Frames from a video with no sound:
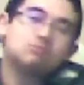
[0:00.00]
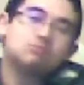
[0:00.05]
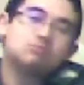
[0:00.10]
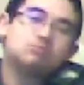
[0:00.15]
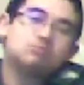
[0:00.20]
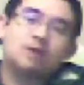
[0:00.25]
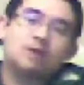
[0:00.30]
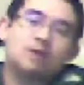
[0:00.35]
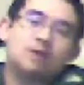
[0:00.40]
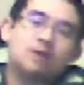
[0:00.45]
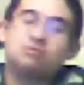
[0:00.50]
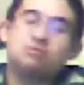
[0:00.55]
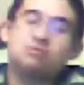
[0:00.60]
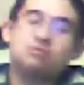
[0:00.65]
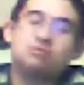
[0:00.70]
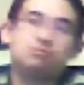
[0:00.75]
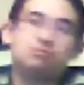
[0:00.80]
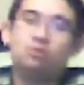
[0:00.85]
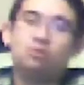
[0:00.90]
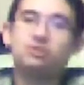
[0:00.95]
hey, we'll
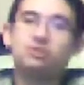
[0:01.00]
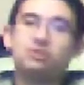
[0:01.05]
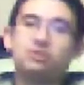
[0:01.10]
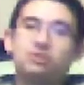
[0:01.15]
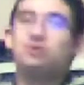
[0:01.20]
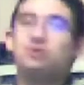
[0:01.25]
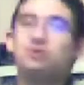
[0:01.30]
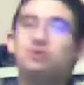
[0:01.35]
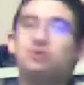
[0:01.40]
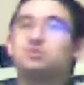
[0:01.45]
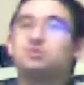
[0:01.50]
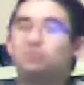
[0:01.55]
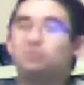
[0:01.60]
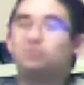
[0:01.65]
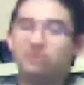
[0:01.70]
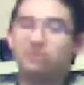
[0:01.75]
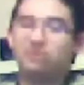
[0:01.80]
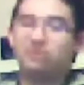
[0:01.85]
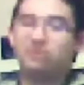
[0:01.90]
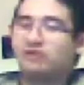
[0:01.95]
we'll see we'll
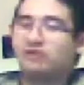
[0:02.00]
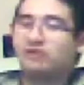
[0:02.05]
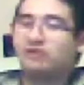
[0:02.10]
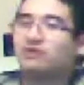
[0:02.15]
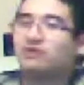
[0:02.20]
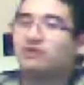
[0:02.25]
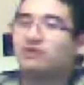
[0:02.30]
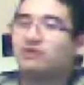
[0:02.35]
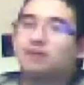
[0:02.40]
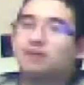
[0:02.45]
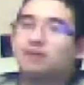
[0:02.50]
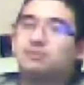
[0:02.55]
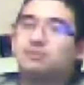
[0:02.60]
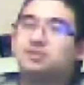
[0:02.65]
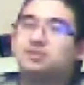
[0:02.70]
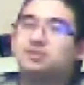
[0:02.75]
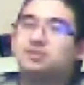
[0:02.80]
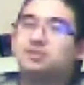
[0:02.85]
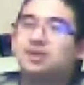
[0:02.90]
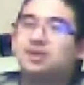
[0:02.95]
see if anything
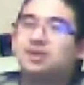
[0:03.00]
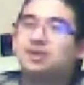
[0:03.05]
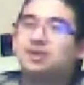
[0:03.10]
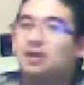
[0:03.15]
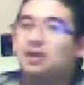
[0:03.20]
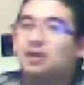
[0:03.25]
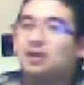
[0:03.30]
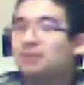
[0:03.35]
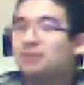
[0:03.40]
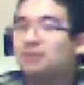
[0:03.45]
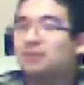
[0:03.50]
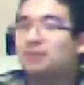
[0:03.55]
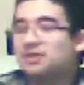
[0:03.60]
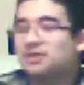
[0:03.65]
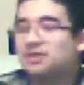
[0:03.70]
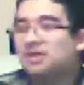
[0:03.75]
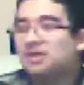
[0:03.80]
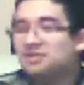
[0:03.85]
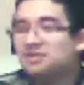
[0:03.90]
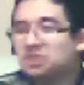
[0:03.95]
happens. But in
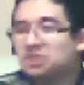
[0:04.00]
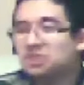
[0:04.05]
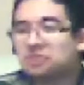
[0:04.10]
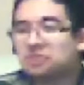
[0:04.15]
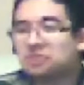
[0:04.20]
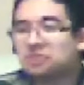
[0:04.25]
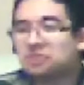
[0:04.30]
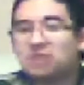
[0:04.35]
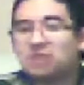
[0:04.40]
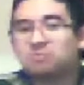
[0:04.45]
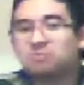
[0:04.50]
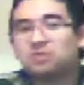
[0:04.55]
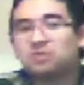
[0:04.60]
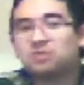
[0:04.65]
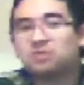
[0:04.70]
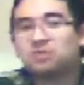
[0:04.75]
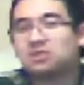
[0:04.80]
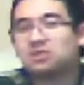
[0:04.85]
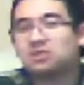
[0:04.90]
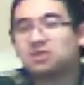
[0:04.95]
terms of Smash
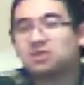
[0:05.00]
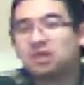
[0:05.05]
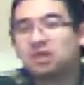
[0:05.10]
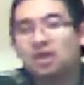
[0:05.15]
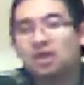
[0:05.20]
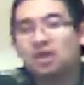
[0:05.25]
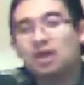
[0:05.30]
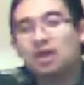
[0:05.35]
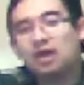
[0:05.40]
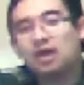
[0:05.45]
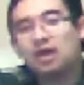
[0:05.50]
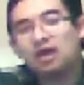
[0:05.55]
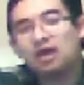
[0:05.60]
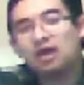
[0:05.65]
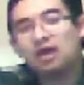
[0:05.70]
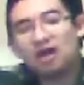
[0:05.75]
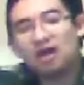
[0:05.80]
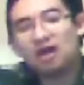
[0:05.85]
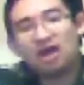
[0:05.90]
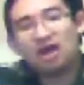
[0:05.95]
Bros,
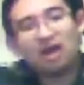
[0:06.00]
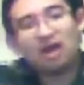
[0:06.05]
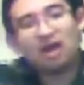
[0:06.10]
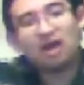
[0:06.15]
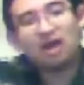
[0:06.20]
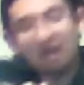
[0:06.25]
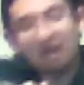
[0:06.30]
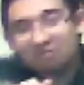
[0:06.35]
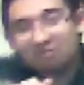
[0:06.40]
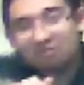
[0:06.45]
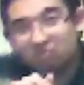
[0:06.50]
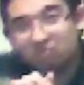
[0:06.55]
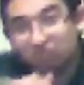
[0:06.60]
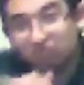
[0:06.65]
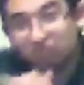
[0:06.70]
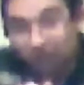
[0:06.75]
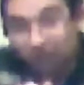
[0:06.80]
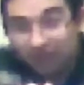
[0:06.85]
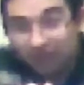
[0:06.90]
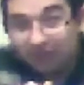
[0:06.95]
I'm
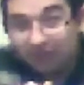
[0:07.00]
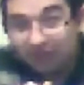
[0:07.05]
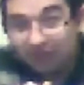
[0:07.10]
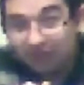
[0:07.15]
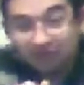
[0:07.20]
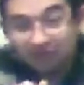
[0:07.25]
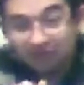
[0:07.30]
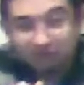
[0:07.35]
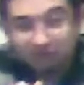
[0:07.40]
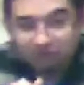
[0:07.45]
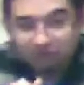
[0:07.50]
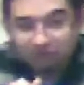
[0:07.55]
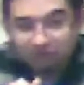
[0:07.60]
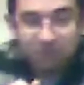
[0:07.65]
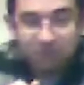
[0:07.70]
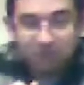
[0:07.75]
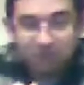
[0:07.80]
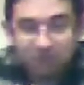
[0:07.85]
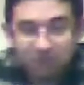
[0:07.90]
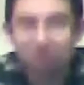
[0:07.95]
really
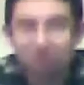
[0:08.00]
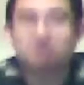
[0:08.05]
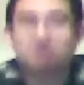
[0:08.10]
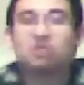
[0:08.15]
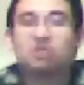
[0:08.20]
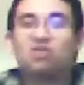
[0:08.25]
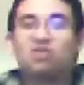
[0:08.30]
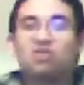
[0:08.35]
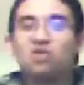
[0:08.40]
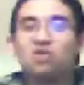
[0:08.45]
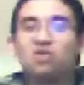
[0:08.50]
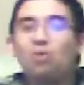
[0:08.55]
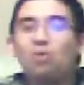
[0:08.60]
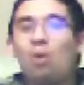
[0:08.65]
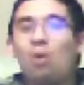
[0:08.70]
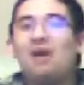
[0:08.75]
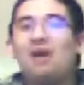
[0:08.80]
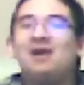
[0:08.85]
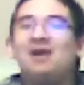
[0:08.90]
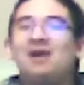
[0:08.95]
curious of who
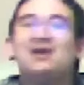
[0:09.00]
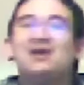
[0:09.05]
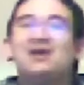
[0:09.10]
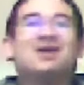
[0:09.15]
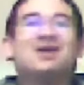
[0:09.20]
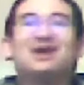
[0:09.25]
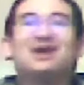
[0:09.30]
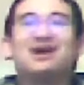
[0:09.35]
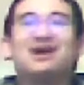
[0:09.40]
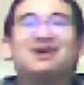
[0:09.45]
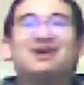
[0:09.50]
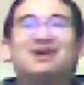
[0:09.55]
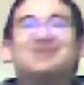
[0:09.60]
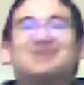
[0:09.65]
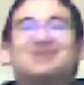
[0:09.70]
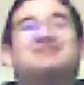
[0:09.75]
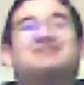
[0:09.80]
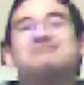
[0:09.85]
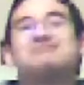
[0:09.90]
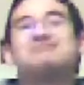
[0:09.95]
what.
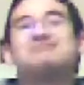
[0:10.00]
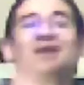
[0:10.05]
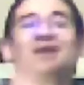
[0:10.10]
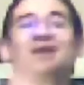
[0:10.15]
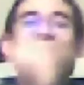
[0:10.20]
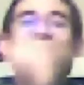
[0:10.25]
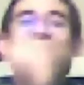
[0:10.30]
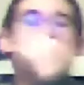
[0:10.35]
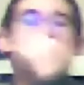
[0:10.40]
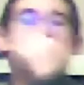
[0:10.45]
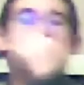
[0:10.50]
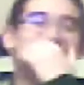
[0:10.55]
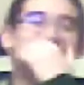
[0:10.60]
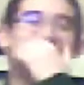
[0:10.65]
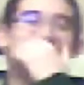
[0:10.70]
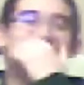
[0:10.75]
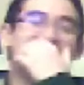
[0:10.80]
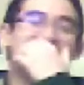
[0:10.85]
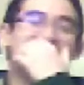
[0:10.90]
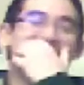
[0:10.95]
I'm getting
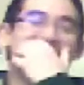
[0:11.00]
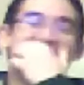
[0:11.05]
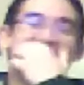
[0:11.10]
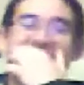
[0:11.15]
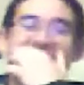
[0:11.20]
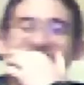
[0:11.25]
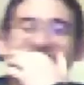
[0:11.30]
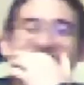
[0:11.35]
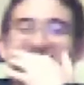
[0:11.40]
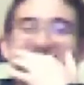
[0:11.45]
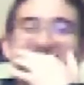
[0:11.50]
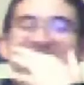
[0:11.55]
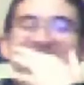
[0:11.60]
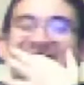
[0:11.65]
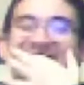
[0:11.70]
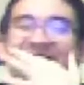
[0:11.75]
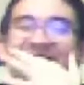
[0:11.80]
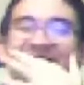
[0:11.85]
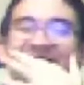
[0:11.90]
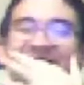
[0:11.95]
really just oh